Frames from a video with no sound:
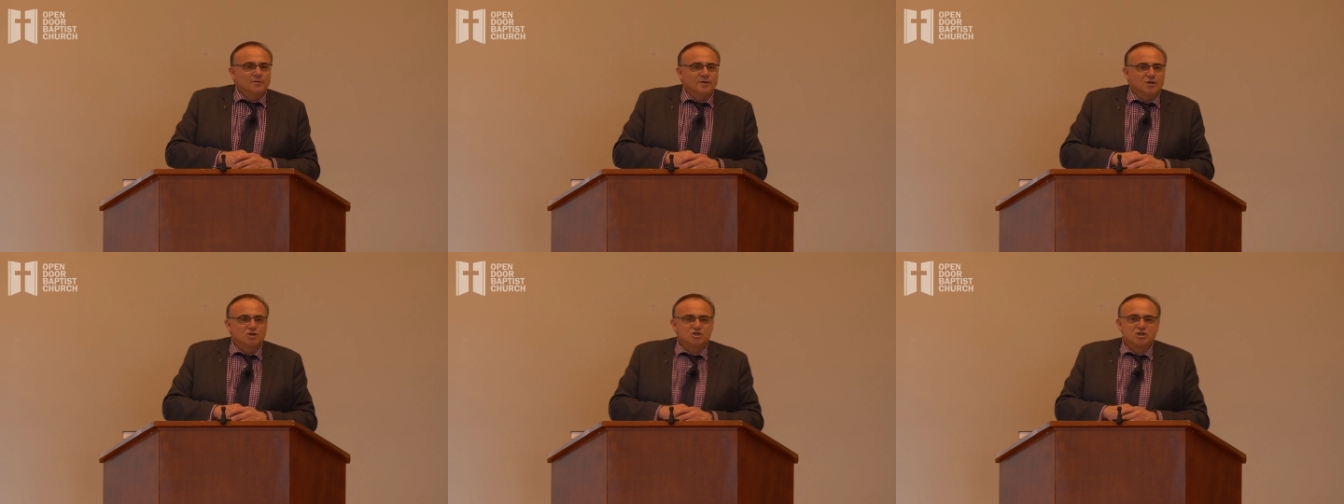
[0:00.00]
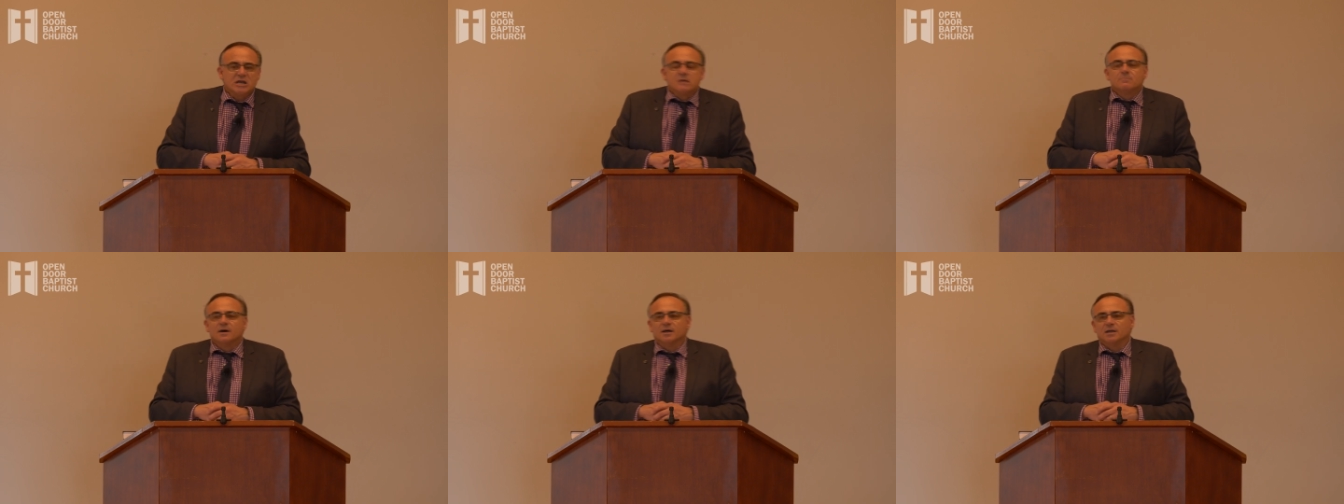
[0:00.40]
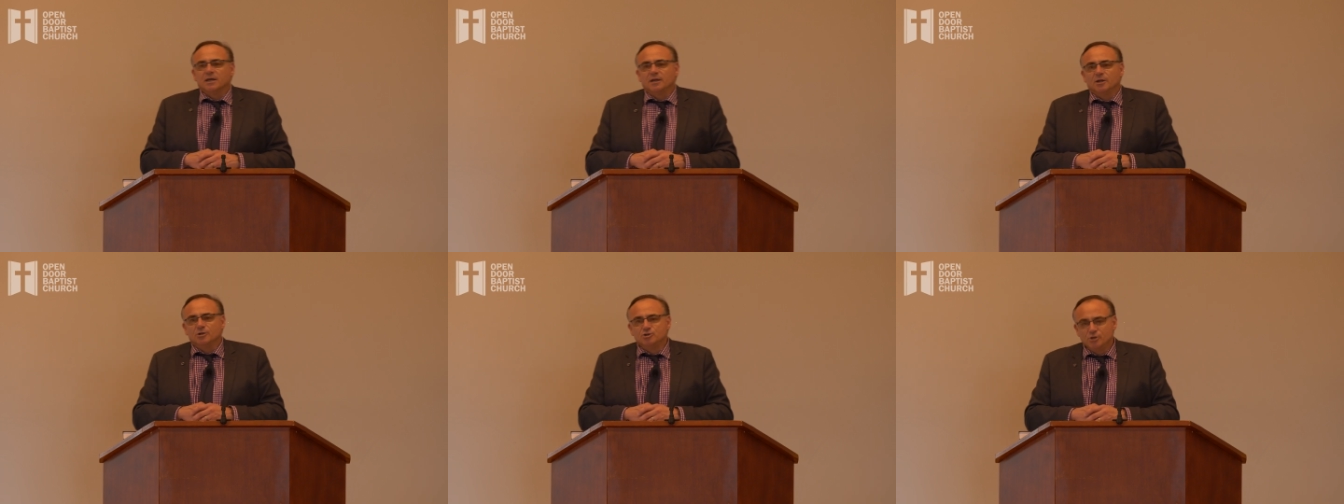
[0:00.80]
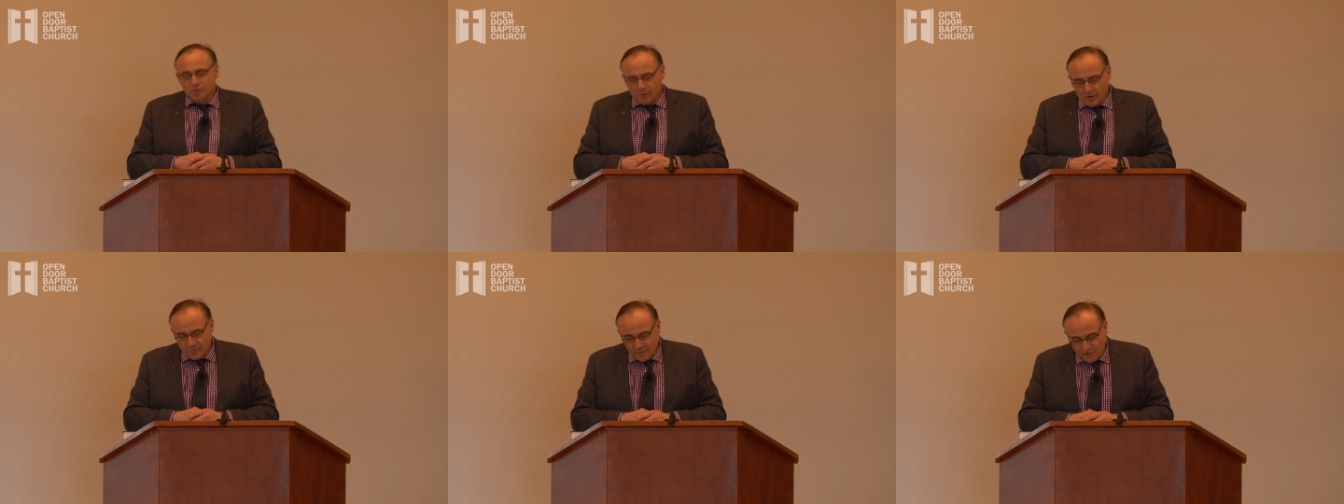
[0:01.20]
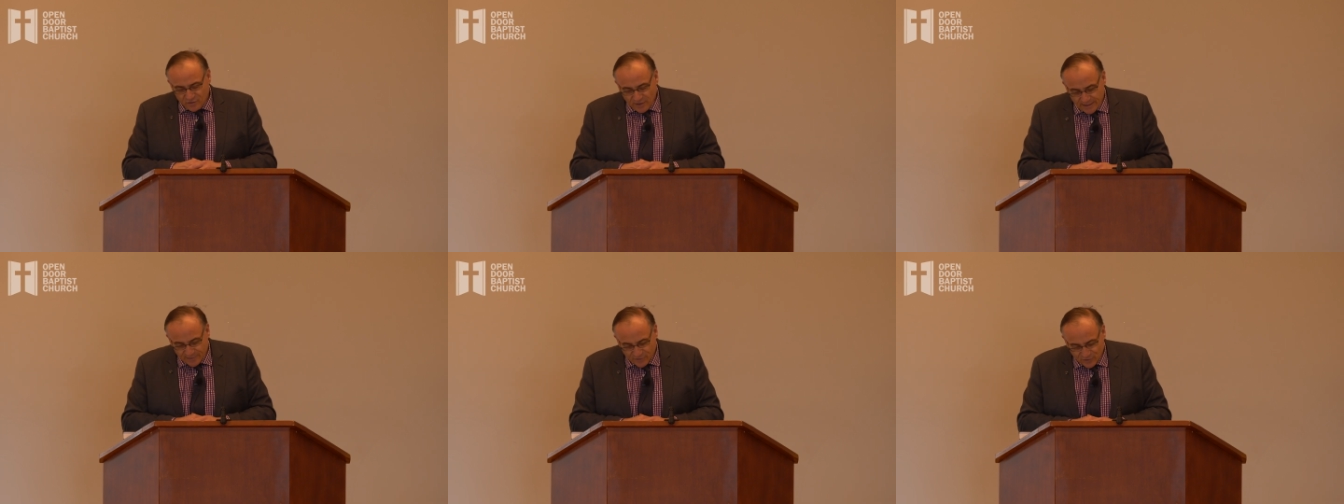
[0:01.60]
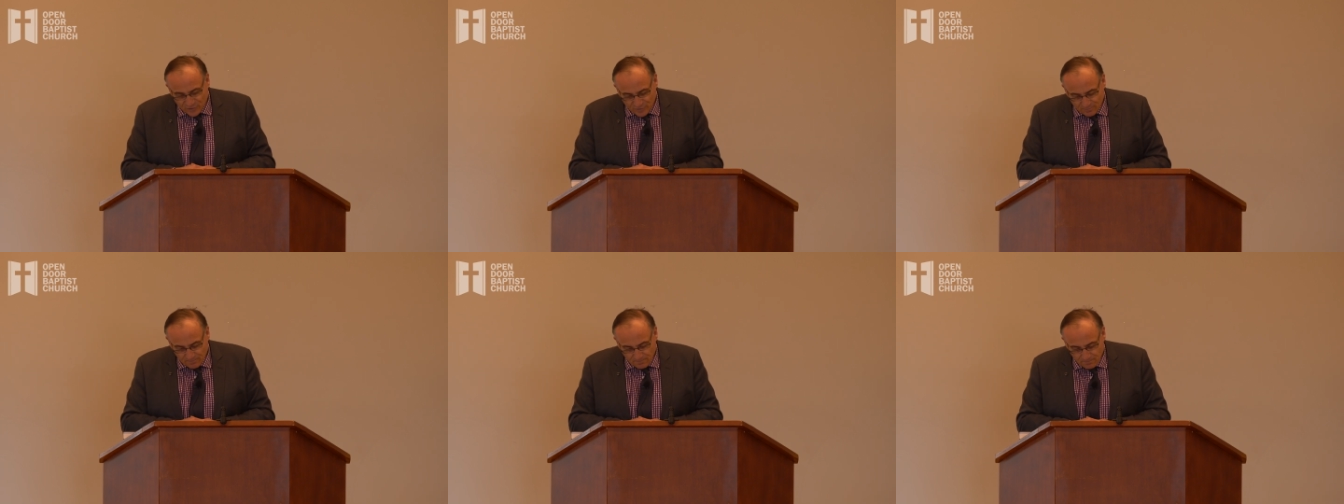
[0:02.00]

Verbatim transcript: the Shema in Deuteronomy 6.